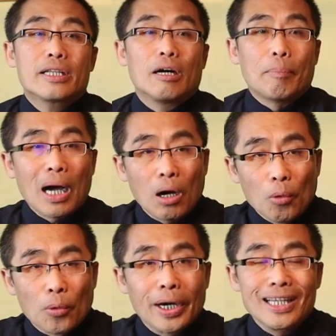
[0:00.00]
the
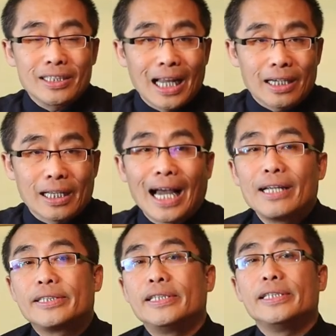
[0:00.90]
power is like
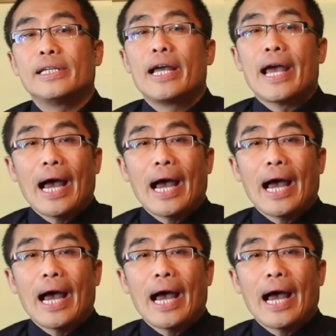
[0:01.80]
Tai Chi,